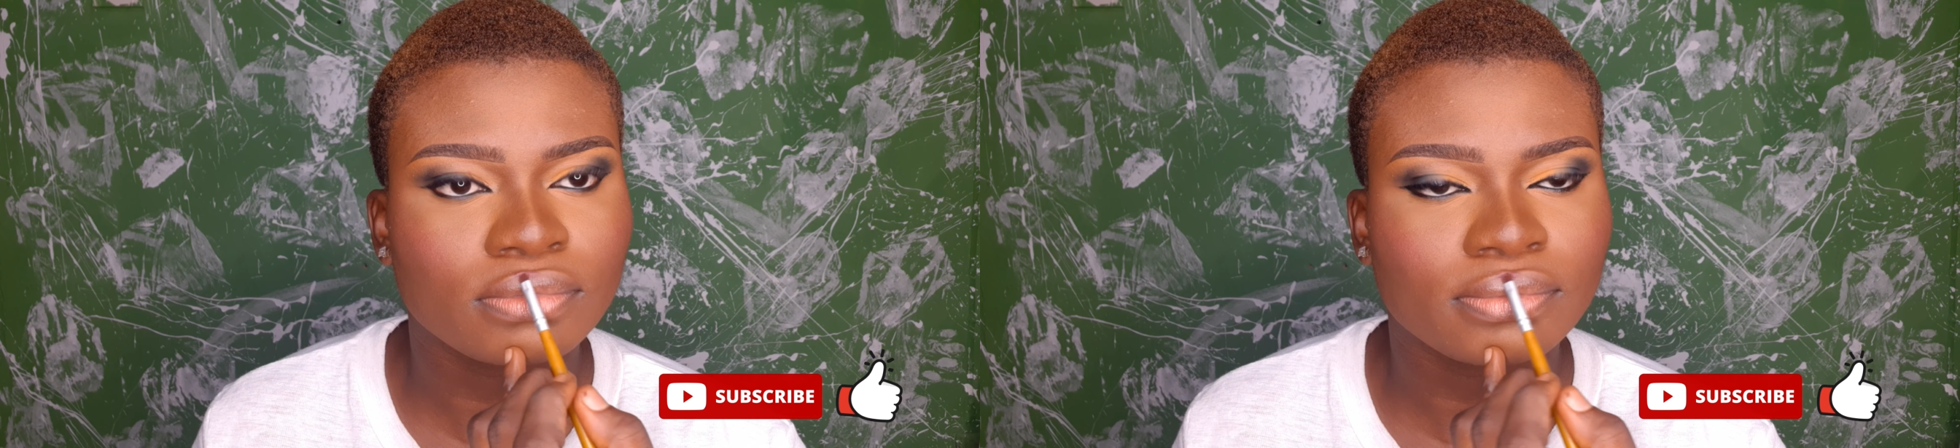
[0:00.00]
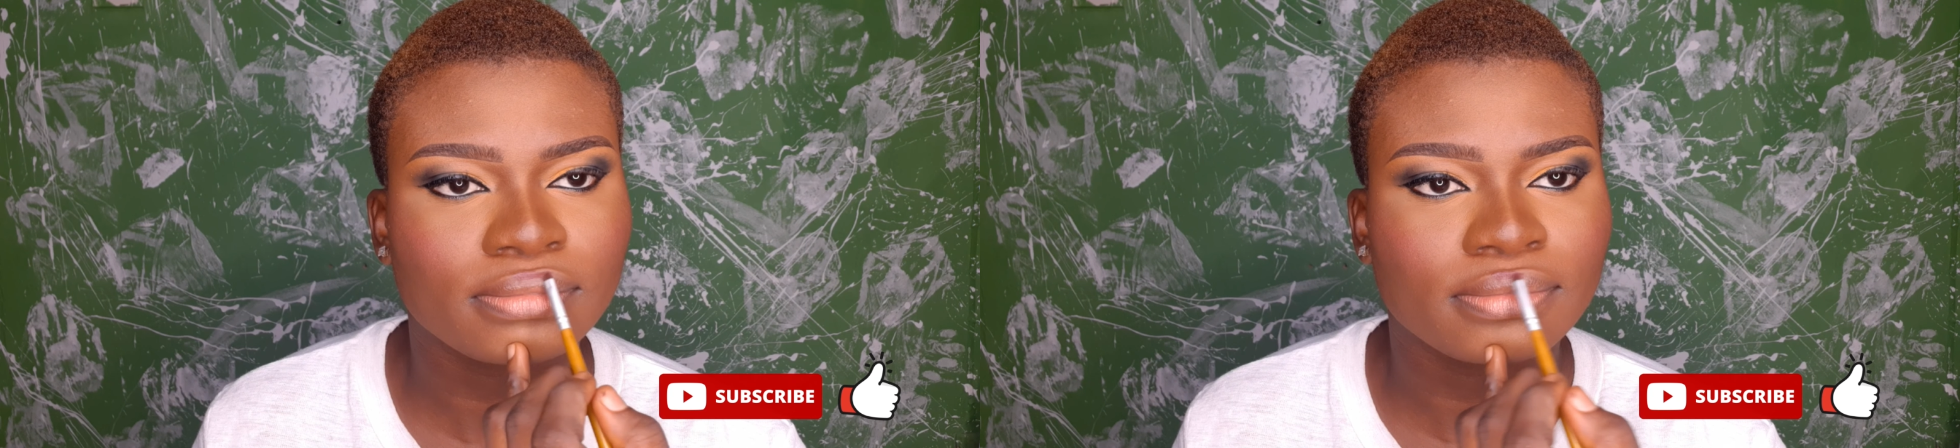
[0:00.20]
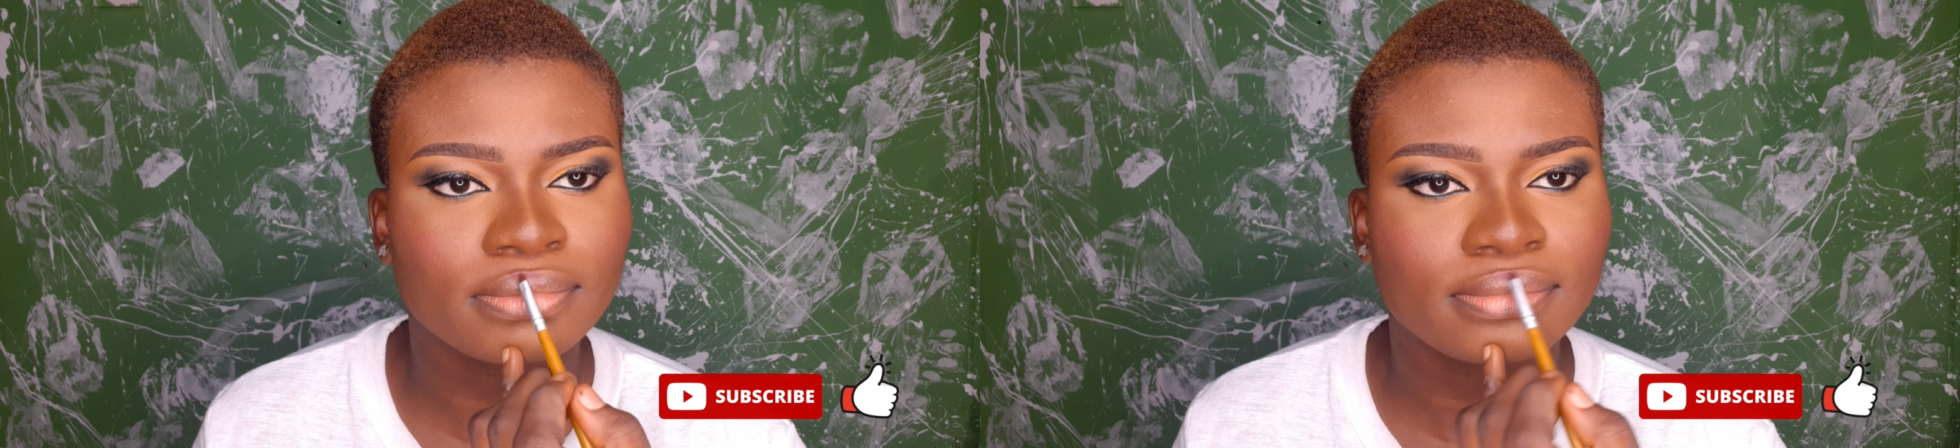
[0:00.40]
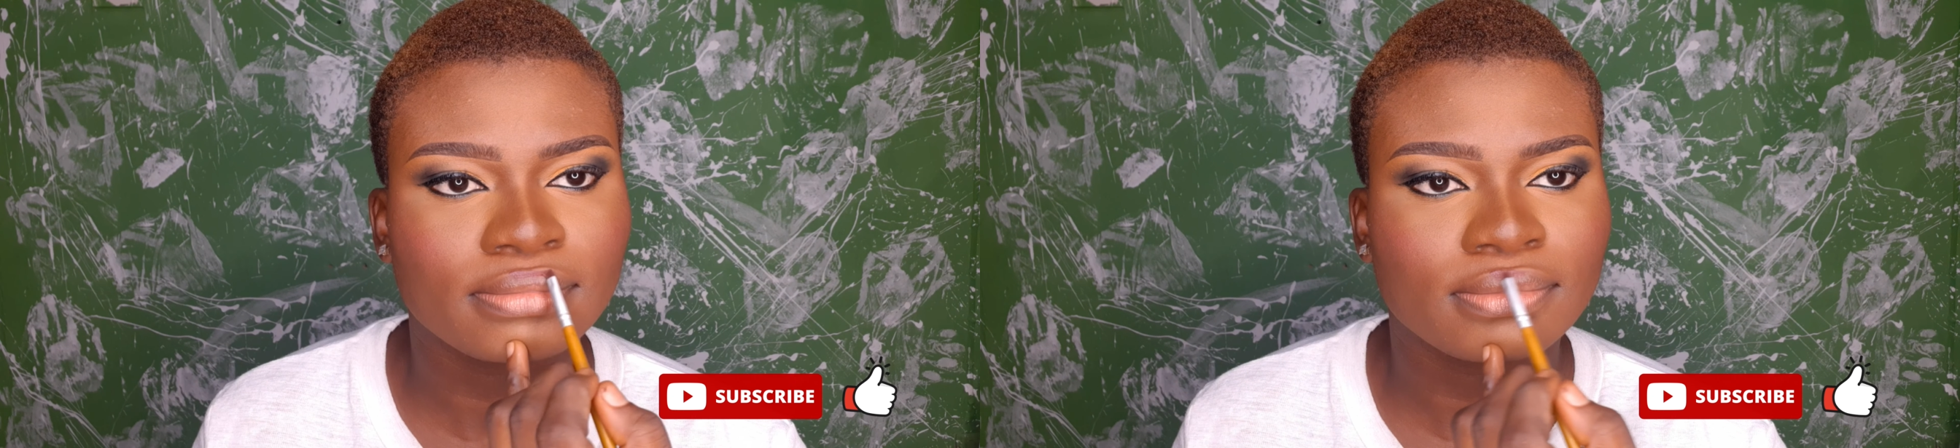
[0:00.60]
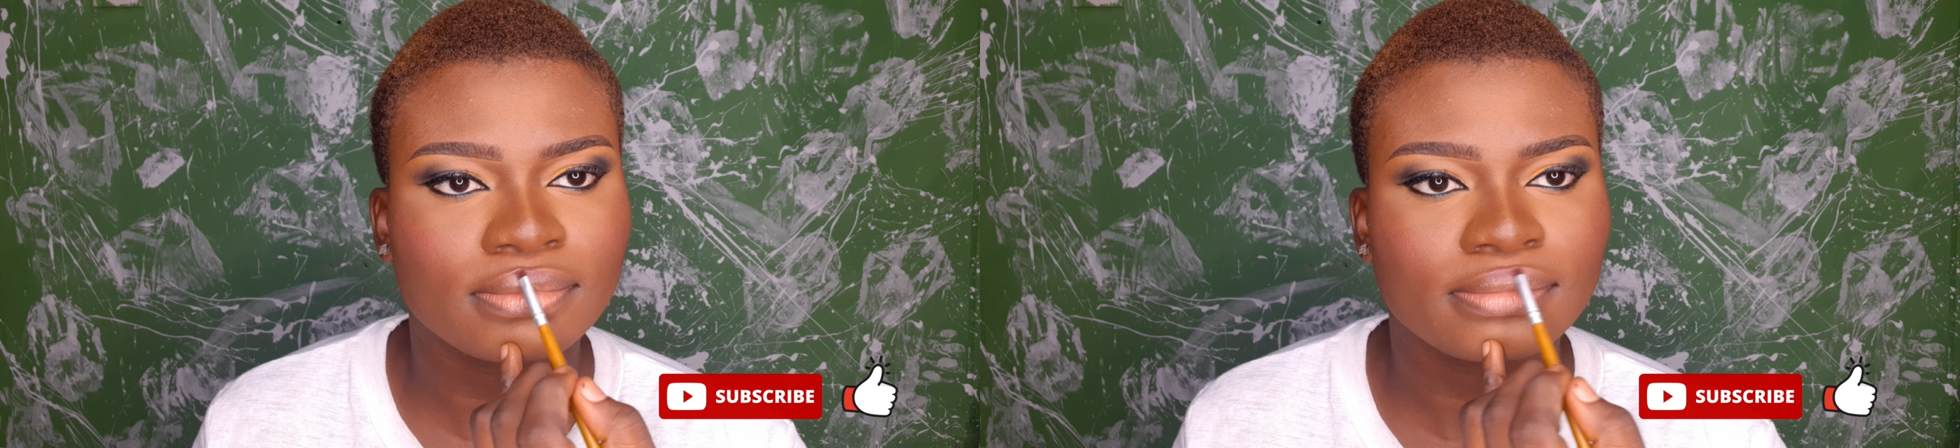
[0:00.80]
I'll be going
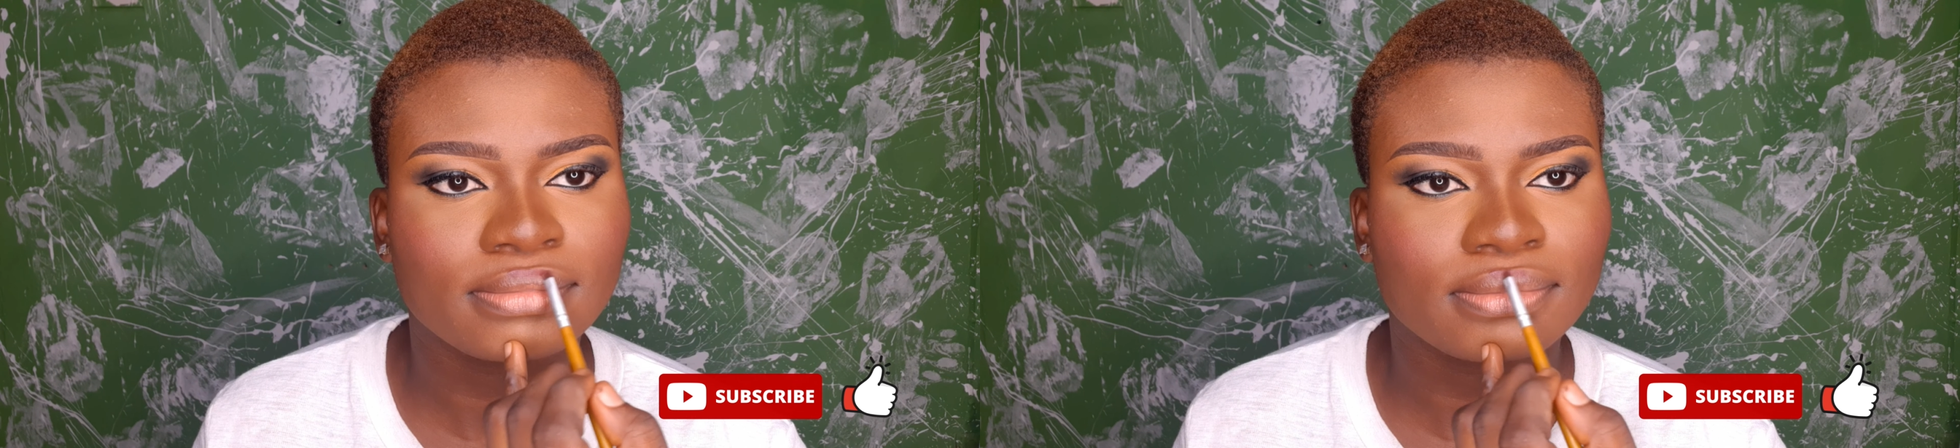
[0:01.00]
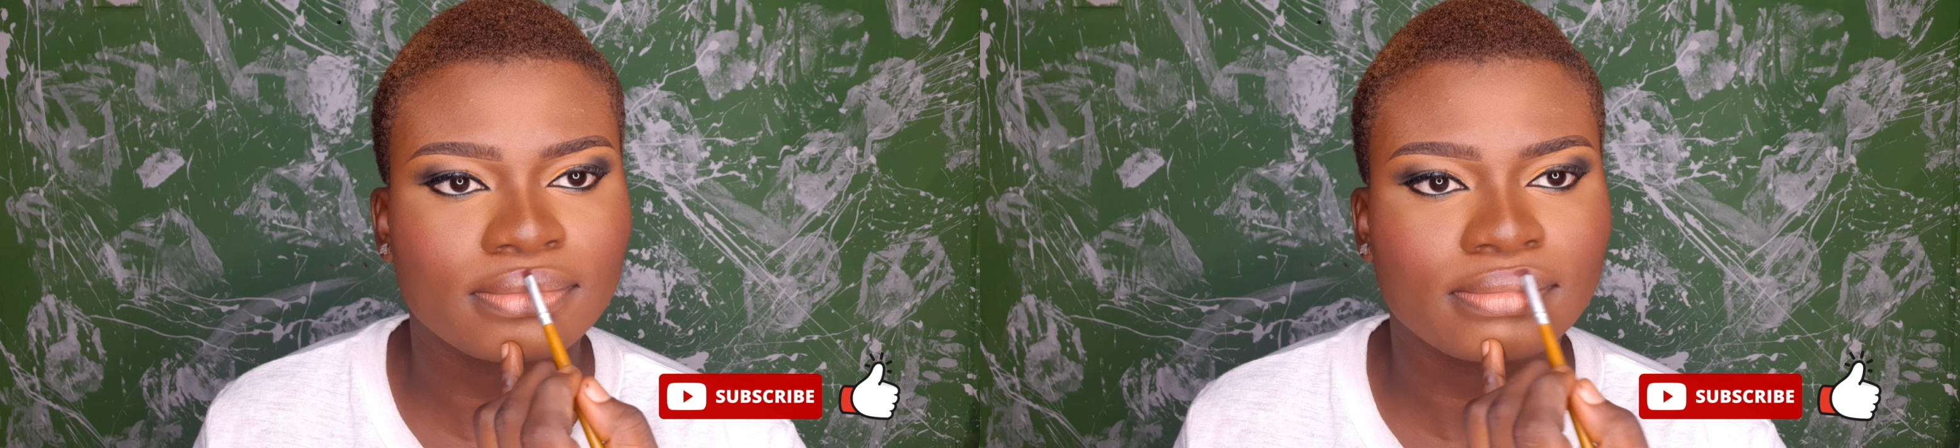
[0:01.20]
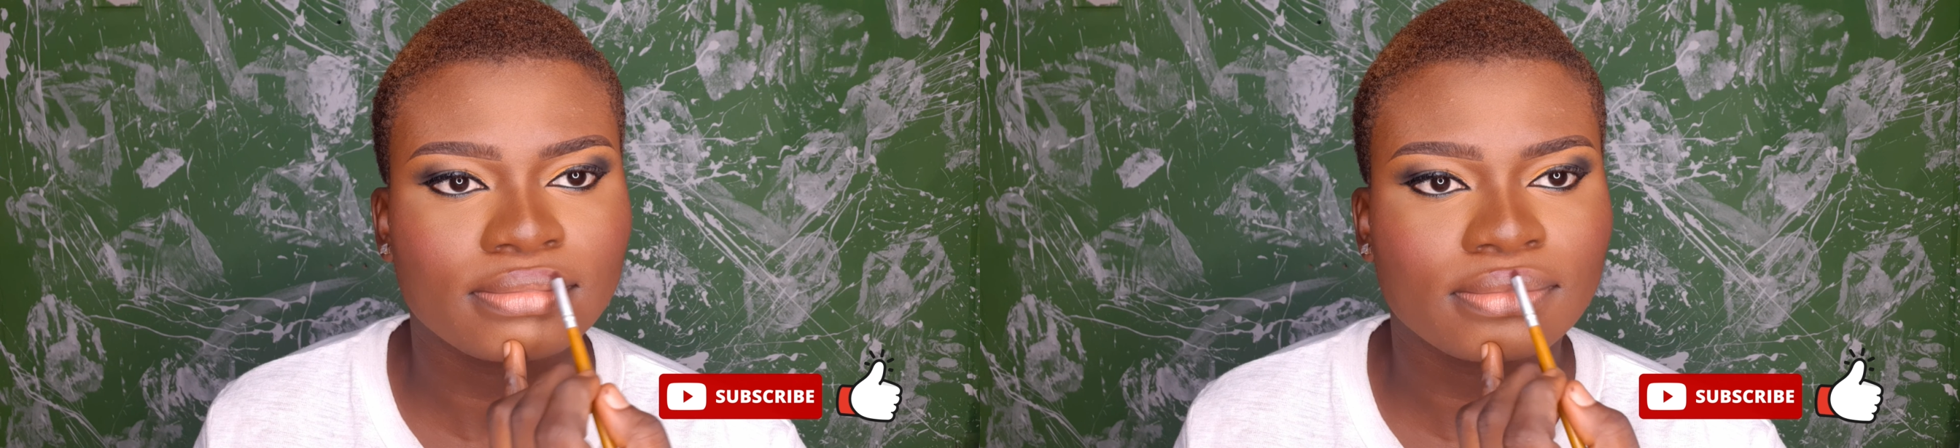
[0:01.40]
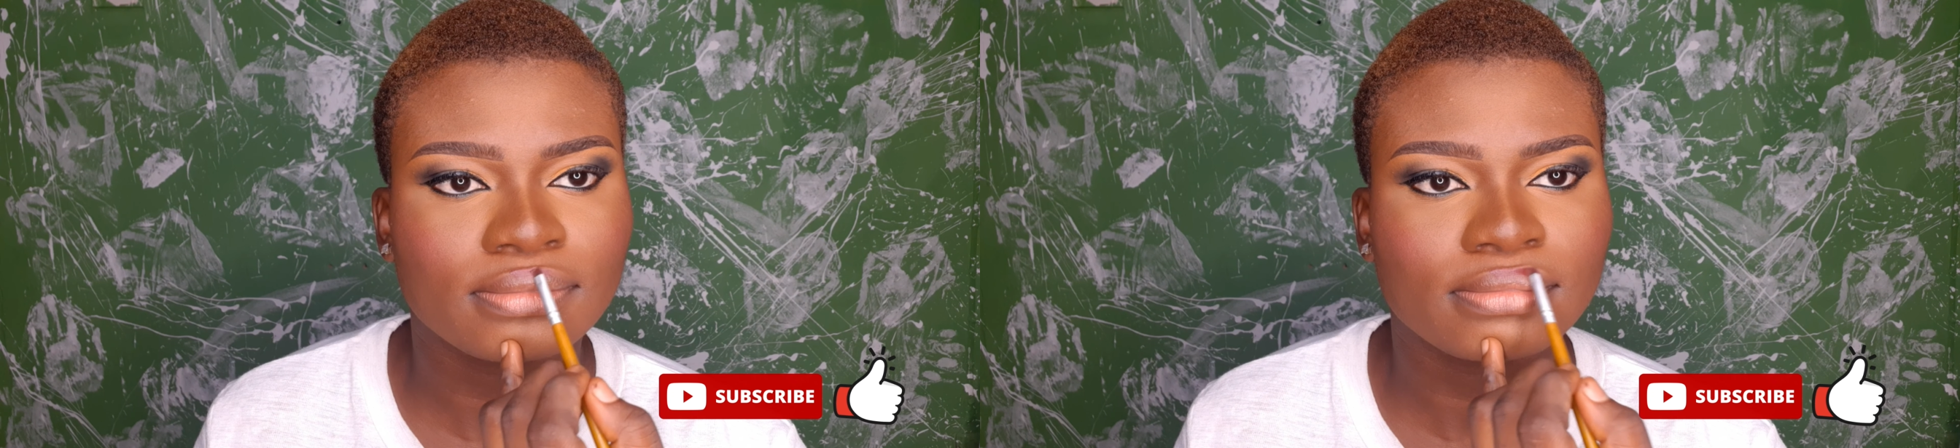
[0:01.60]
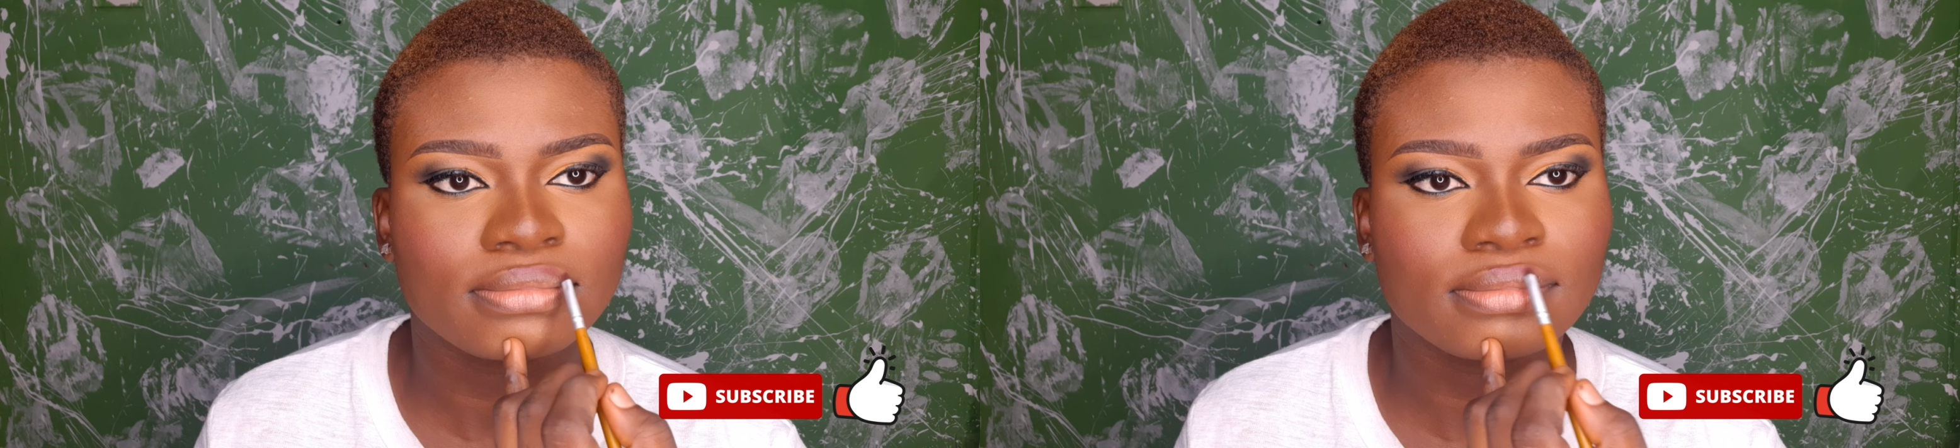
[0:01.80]
in with the burgundy
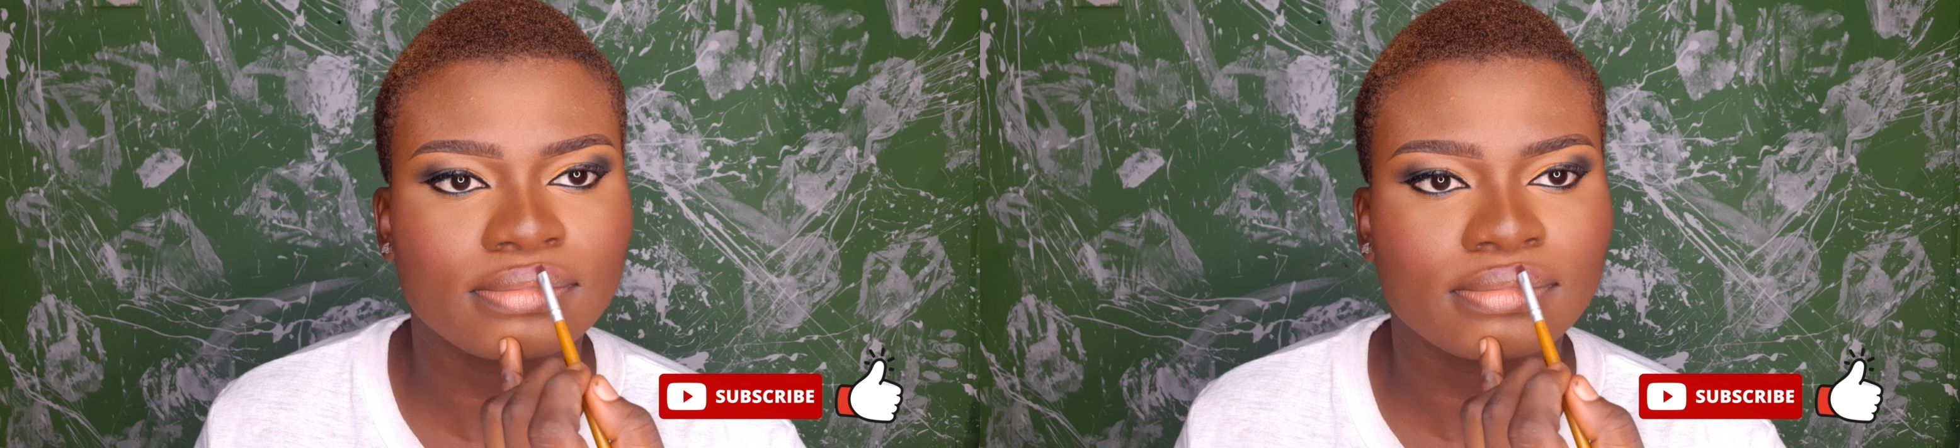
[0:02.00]
shade,